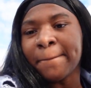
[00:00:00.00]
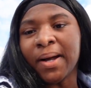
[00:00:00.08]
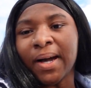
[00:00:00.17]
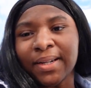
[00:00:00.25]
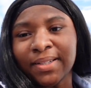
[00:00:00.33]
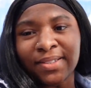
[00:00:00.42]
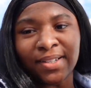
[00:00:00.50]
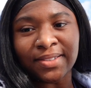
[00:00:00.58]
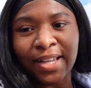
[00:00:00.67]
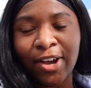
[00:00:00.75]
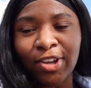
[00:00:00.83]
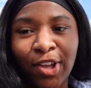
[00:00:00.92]
I gotta duck
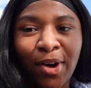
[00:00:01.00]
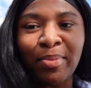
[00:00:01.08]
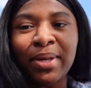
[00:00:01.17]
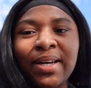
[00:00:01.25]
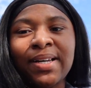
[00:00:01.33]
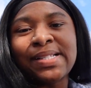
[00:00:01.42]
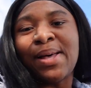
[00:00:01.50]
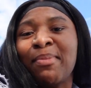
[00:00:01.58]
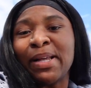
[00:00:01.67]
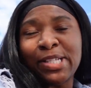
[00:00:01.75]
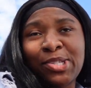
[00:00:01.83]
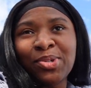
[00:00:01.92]
down, y'all, because I'm
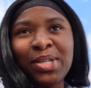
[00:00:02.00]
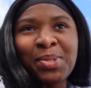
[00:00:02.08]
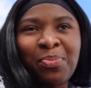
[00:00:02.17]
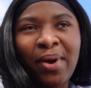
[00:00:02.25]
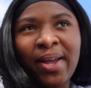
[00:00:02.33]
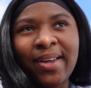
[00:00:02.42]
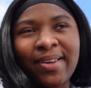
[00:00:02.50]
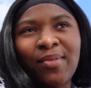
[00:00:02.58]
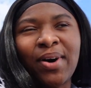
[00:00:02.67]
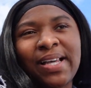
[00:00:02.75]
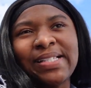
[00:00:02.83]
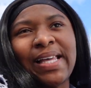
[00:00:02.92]
about to do this prank.
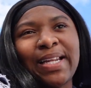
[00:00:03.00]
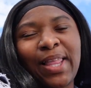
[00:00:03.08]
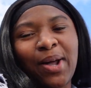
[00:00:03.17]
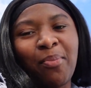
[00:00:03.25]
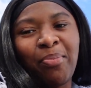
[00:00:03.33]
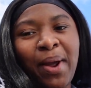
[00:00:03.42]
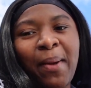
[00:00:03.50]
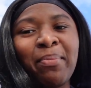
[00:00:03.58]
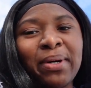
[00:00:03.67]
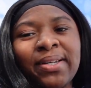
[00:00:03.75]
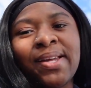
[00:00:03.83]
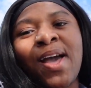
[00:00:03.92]
Well, it's not like a prank,
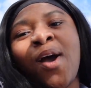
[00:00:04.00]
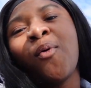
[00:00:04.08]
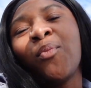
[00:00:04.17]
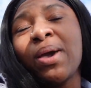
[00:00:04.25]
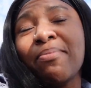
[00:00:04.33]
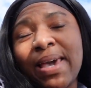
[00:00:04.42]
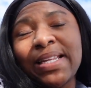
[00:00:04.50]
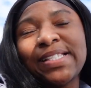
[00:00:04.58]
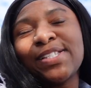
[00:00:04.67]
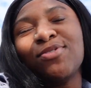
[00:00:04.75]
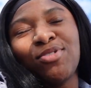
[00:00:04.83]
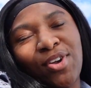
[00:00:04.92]
but we made
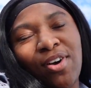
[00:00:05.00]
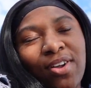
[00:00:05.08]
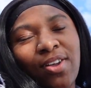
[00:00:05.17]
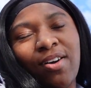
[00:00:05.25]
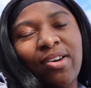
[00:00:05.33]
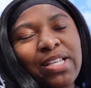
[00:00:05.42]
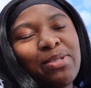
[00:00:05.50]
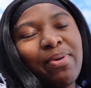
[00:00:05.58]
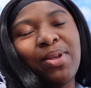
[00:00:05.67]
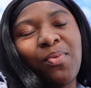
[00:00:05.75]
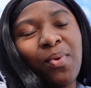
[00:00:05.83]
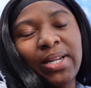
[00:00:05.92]
it to New York, y'all. It's
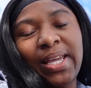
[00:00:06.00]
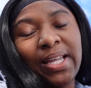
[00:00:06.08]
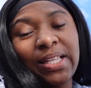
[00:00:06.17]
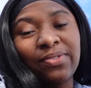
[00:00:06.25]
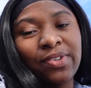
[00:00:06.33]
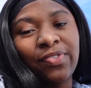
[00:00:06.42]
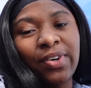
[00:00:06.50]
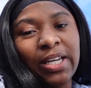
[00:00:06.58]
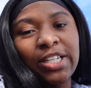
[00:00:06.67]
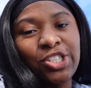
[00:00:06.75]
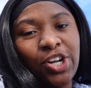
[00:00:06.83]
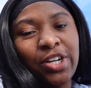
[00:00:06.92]
been one hell of a
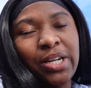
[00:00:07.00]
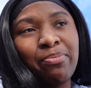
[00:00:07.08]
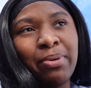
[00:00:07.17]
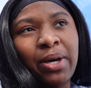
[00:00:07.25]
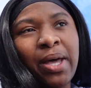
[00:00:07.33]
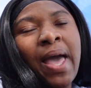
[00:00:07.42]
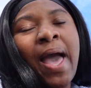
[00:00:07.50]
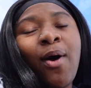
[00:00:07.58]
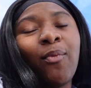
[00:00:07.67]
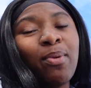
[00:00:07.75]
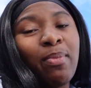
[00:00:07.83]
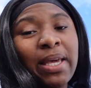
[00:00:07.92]
fucking journey, but
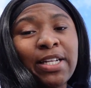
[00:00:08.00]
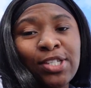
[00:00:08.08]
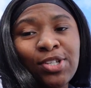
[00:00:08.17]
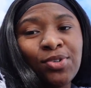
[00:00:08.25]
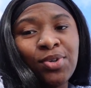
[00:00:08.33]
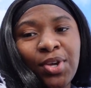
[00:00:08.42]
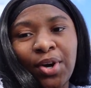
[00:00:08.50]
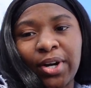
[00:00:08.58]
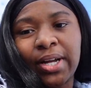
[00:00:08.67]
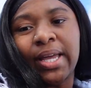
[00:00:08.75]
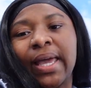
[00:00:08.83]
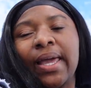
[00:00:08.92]
we made it to New
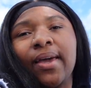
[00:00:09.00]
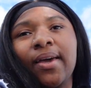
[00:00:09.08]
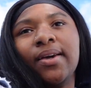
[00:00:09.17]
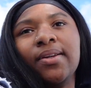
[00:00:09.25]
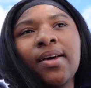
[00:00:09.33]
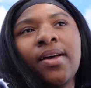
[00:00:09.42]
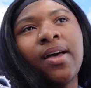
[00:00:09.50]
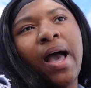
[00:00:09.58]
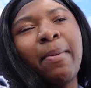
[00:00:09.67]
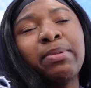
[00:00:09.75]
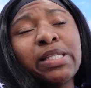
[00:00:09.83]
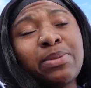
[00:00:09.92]
York, and
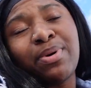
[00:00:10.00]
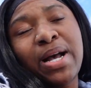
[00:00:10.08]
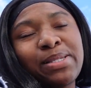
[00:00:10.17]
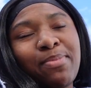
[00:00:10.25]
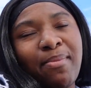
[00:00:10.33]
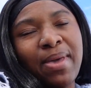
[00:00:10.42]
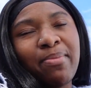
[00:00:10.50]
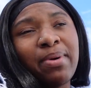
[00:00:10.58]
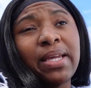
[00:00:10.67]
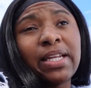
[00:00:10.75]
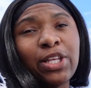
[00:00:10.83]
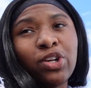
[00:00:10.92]
I'm gonna surprise my
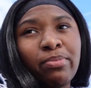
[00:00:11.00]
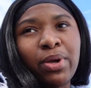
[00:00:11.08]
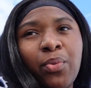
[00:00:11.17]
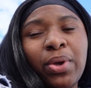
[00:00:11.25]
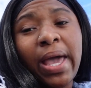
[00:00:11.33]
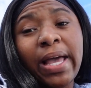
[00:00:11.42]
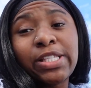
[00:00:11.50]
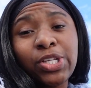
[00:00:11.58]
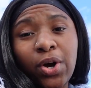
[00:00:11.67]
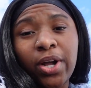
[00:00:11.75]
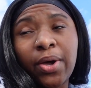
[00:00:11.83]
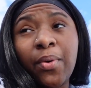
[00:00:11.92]
baby in a little bit. We at
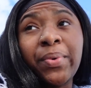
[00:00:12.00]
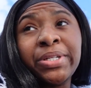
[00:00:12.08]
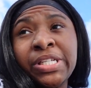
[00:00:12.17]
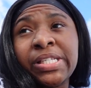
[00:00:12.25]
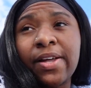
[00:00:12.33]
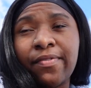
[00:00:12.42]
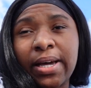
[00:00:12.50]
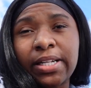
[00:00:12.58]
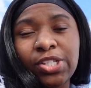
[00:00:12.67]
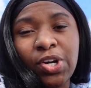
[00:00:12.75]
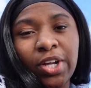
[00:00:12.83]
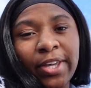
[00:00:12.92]
Target, well, we just left out
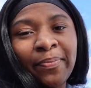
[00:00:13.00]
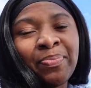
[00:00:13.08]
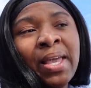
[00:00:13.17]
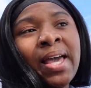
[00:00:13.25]
of Target